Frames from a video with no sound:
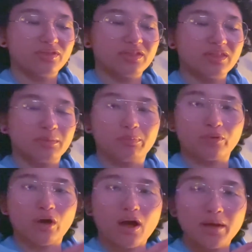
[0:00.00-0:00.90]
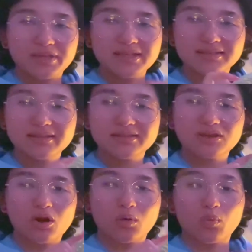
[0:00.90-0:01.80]
the bra pieces
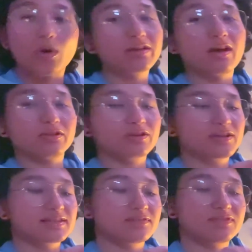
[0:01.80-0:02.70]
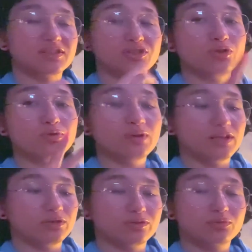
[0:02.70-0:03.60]
are 1 color, because if it's 2,
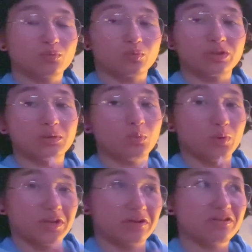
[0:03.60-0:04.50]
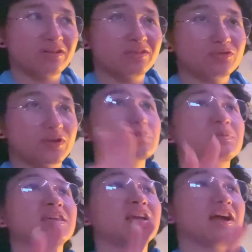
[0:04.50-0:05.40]
it looks really weird. Trust
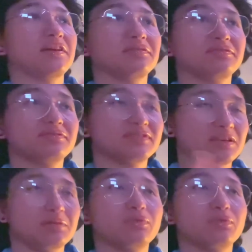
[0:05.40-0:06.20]
me, I've done it